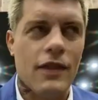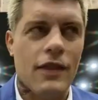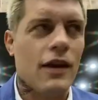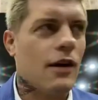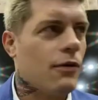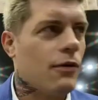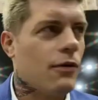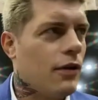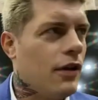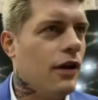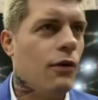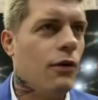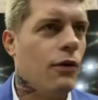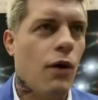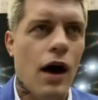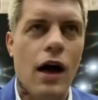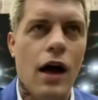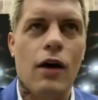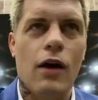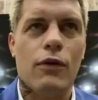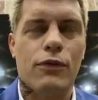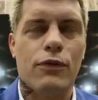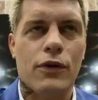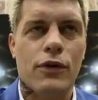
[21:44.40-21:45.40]
really
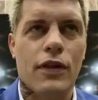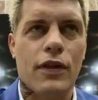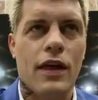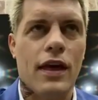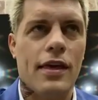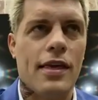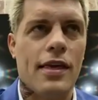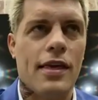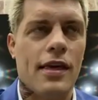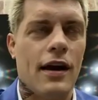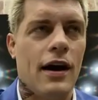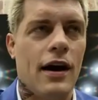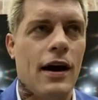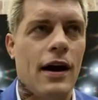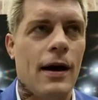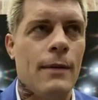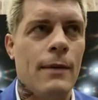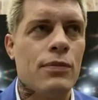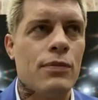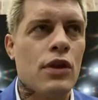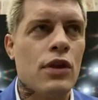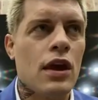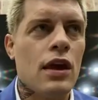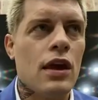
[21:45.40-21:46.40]
well for this. Uh,
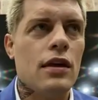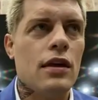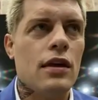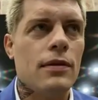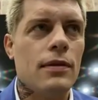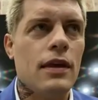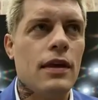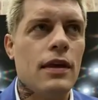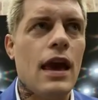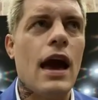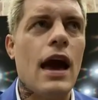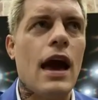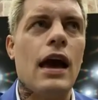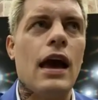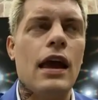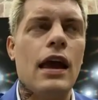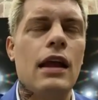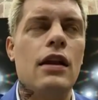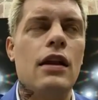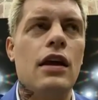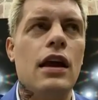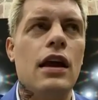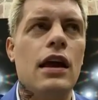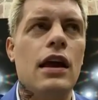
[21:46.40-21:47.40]
yeah,
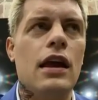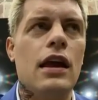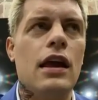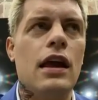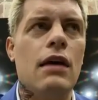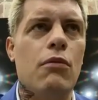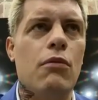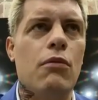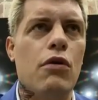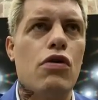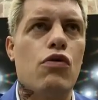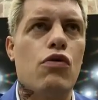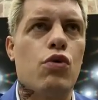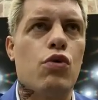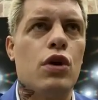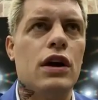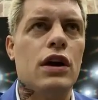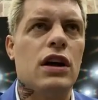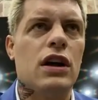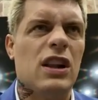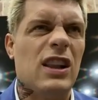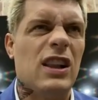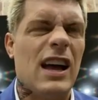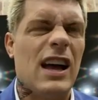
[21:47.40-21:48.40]
it, it, it was
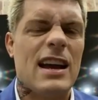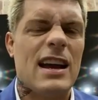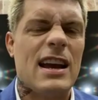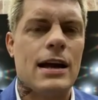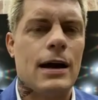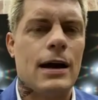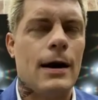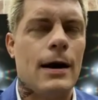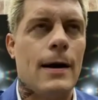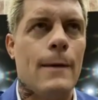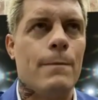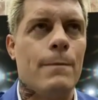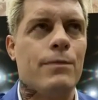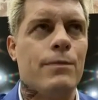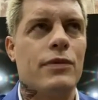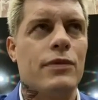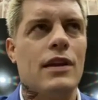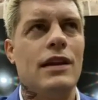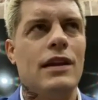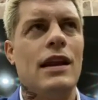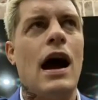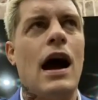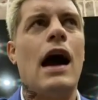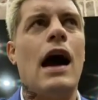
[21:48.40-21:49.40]
real, like, um,
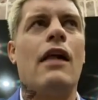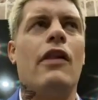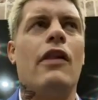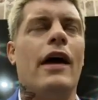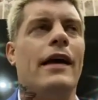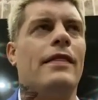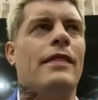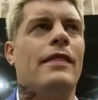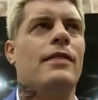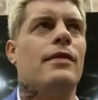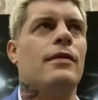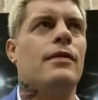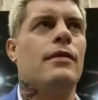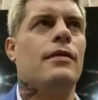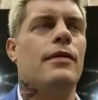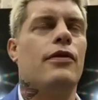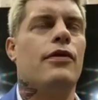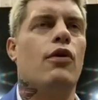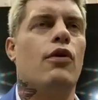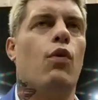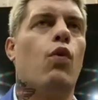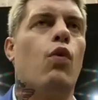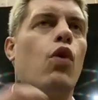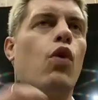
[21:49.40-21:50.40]
not like
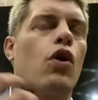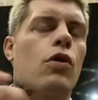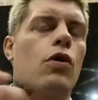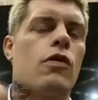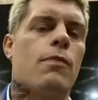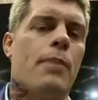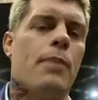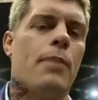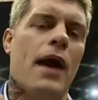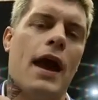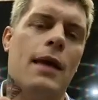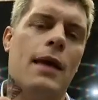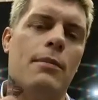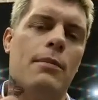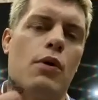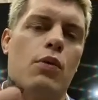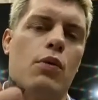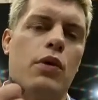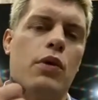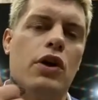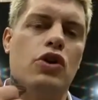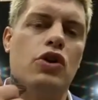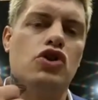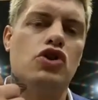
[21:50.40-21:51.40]
the worst pain, but
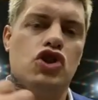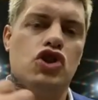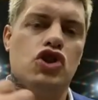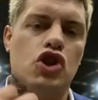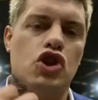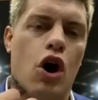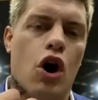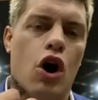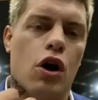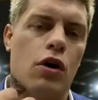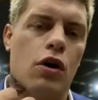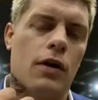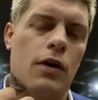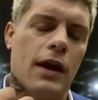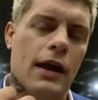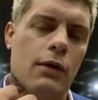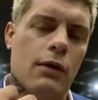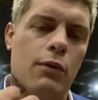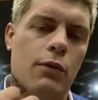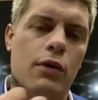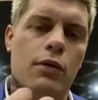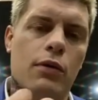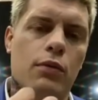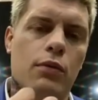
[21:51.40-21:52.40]
real jarring,
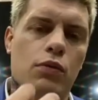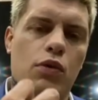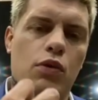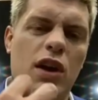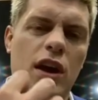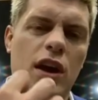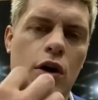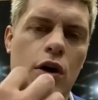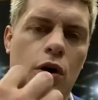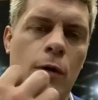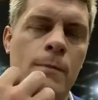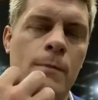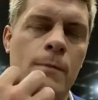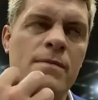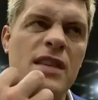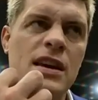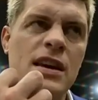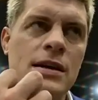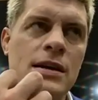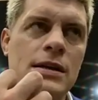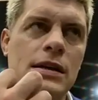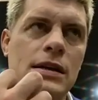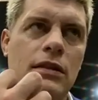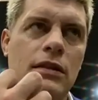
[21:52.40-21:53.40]
real
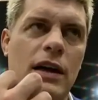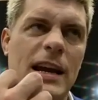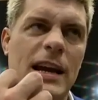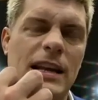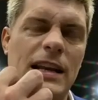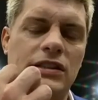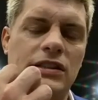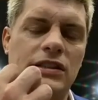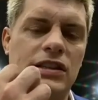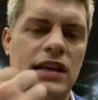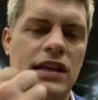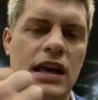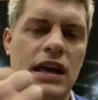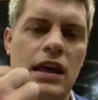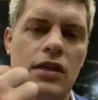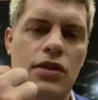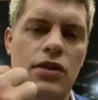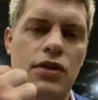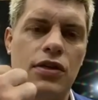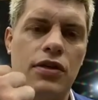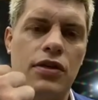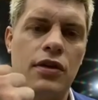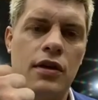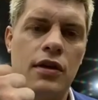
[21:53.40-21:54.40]
like
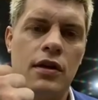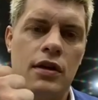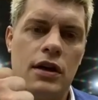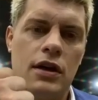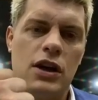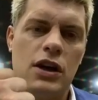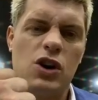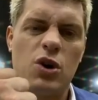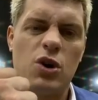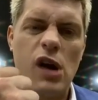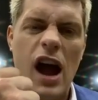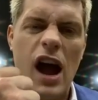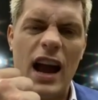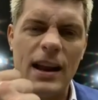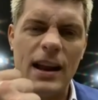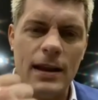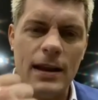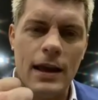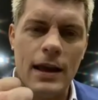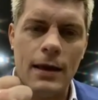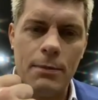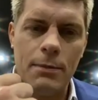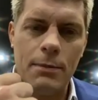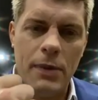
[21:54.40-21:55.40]
teeth
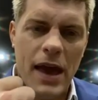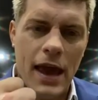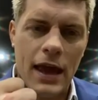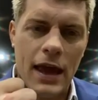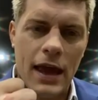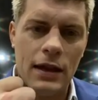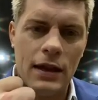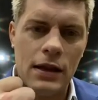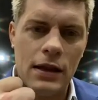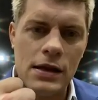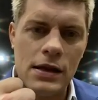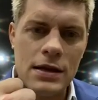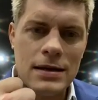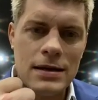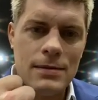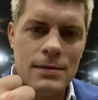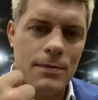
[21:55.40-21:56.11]
grinding pain mm-hmm.